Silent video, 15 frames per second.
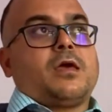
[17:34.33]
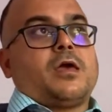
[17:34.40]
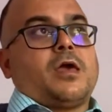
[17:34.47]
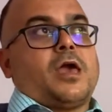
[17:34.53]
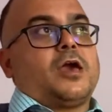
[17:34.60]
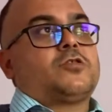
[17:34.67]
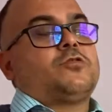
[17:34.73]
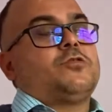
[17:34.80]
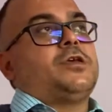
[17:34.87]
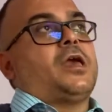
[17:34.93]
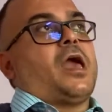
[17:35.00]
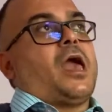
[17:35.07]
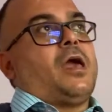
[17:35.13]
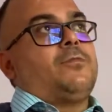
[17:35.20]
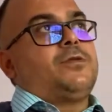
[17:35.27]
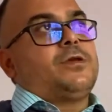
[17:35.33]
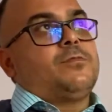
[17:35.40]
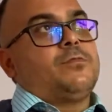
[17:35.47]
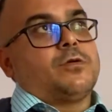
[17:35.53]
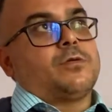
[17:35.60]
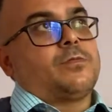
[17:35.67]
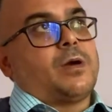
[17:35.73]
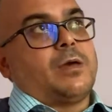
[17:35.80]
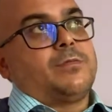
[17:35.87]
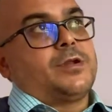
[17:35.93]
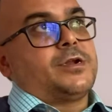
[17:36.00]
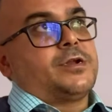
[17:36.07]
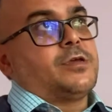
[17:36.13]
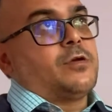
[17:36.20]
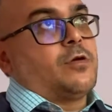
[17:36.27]
actually every
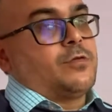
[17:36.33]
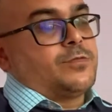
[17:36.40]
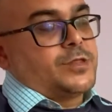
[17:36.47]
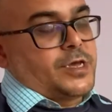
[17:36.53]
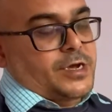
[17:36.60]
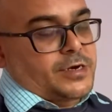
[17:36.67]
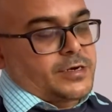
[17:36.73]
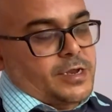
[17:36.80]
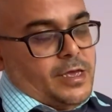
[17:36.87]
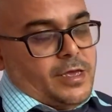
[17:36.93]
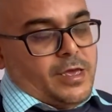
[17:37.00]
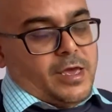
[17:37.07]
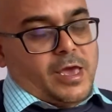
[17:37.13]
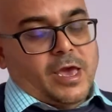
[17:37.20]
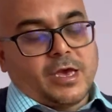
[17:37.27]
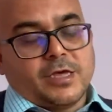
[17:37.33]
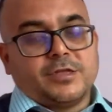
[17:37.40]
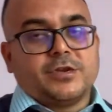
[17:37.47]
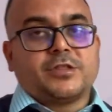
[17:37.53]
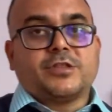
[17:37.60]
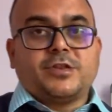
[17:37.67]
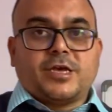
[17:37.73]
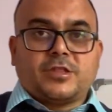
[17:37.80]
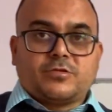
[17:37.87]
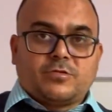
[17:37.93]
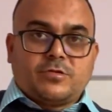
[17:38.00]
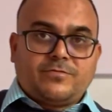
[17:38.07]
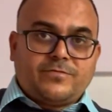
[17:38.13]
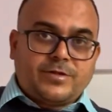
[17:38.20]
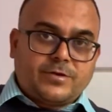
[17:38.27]
vibrating object has its natural
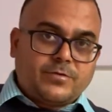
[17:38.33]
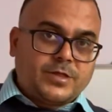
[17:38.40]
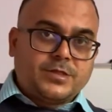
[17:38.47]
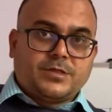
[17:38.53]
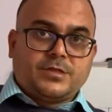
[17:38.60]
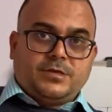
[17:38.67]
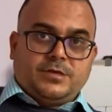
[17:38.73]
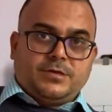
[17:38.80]
frequency.